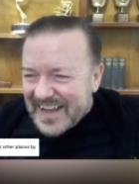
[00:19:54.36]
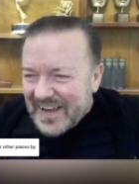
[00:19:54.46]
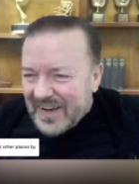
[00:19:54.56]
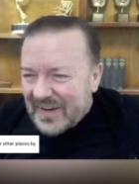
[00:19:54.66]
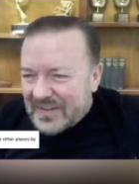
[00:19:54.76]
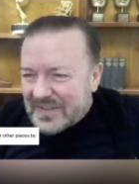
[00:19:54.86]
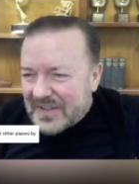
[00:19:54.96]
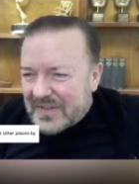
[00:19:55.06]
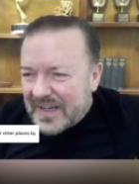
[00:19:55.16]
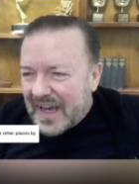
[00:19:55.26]
Or do
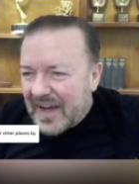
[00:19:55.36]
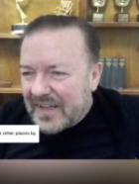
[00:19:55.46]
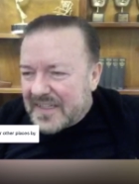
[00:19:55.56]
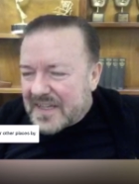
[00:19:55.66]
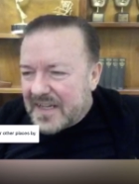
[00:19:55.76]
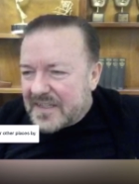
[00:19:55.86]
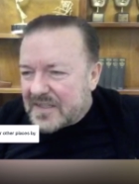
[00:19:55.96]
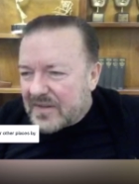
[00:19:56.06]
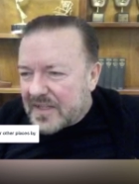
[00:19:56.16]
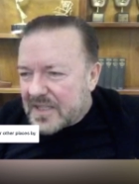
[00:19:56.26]
you get Auntie Jane to
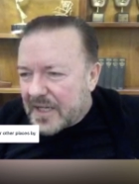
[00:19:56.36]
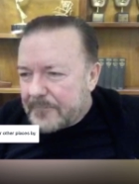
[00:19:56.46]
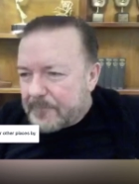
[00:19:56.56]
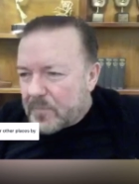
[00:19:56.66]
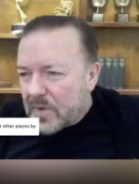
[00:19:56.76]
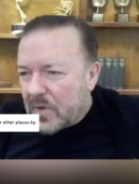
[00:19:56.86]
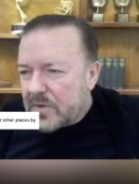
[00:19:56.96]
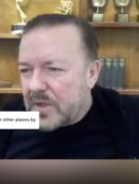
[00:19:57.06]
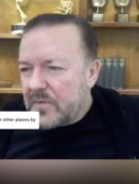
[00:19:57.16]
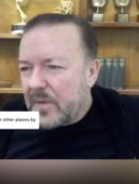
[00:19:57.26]
scratch it? Or do
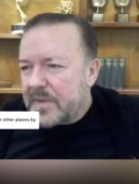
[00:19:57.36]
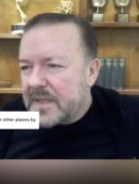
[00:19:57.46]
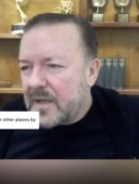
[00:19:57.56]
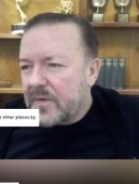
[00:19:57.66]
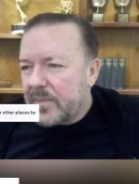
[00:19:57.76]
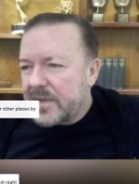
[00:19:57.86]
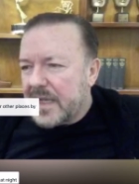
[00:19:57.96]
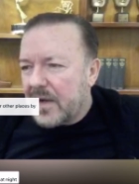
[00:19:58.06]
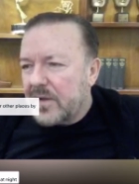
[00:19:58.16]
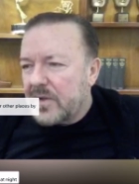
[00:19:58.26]
you rub yourself up and
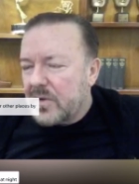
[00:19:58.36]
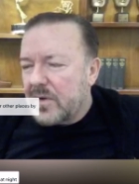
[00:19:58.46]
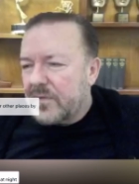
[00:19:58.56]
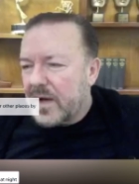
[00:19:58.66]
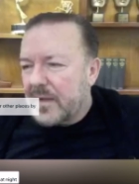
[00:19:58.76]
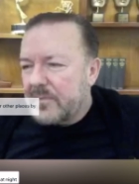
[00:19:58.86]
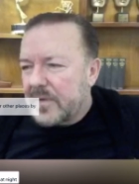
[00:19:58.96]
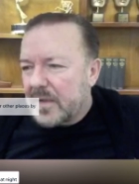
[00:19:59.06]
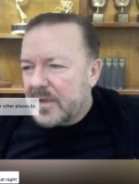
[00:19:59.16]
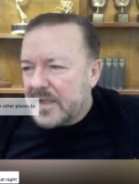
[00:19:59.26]
down the door frame,
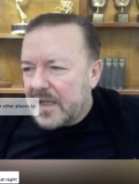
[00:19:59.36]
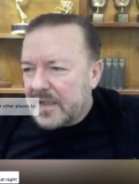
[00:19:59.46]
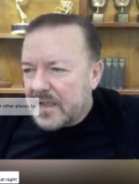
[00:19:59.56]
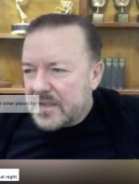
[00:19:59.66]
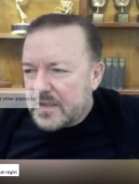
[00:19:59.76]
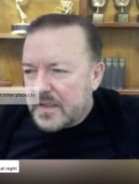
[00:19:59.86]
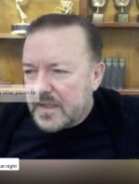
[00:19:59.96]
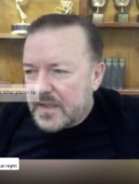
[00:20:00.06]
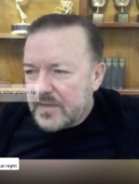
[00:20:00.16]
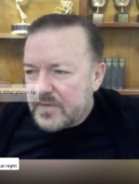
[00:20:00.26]
like my daddy does,
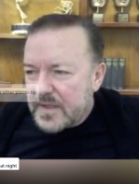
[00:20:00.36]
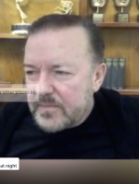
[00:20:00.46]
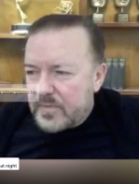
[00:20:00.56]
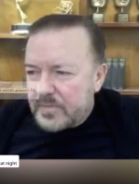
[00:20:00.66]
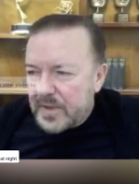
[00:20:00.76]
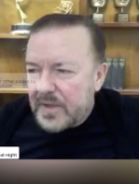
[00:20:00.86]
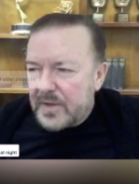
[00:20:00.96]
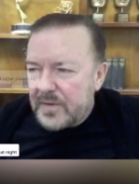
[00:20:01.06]
and then resemble Baloo